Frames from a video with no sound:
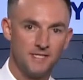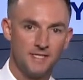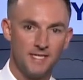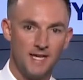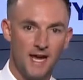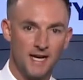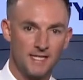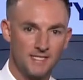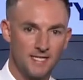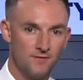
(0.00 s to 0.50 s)
to
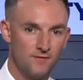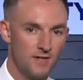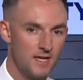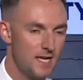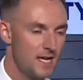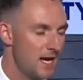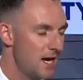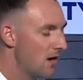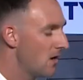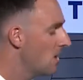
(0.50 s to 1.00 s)
see
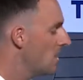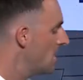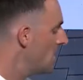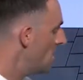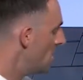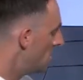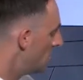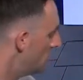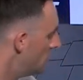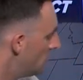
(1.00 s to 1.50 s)
activity here.
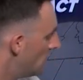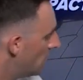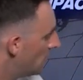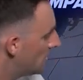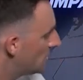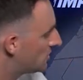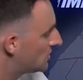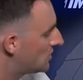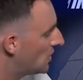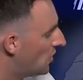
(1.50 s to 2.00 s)

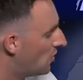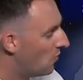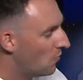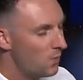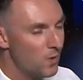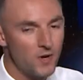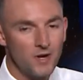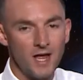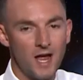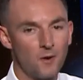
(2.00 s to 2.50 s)
Notice though,
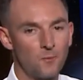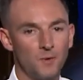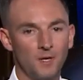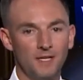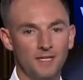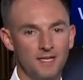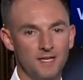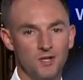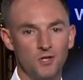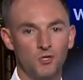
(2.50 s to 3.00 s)
we're not
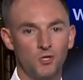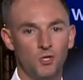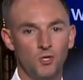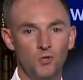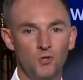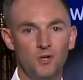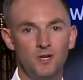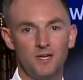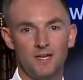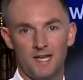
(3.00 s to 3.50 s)
really
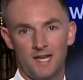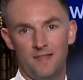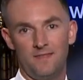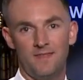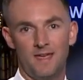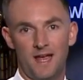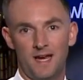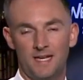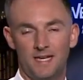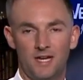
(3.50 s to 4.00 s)
included in
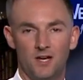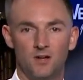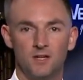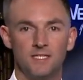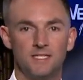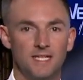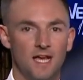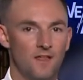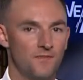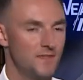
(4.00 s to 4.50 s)
that here
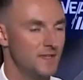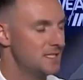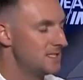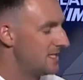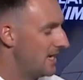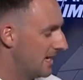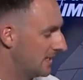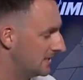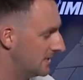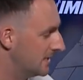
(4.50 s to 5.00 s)
in
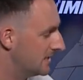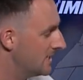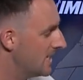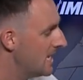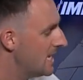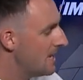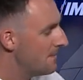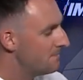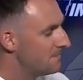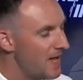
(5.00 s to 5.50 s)
Southeast Texas.
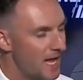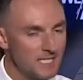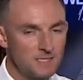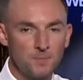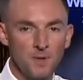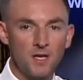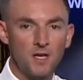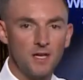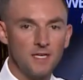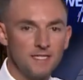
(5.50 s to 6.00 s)
That's
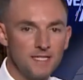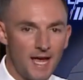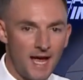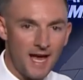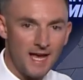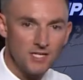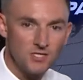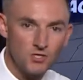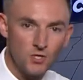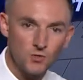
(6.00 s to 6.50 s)
because
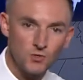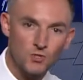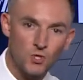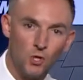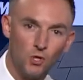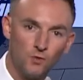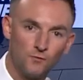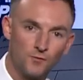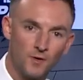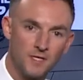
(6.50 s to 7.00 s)
as those
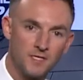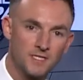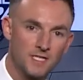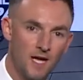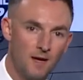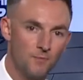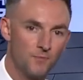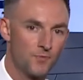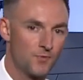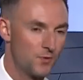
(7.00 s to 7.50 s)
cold fronts
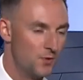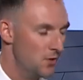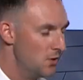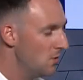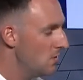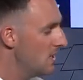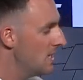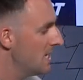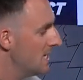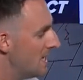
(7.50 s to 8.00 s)
come
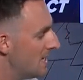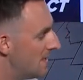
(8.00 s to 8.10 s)
through,